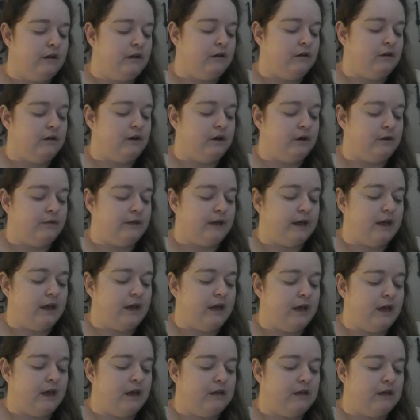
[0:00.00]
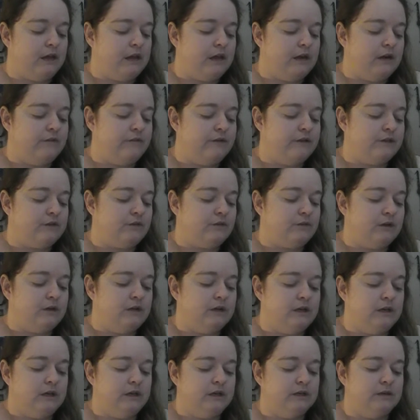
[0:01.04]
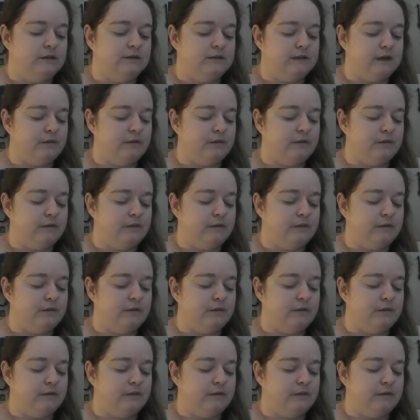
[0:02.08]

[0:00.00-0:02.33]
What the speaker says: You know, the individual hooks,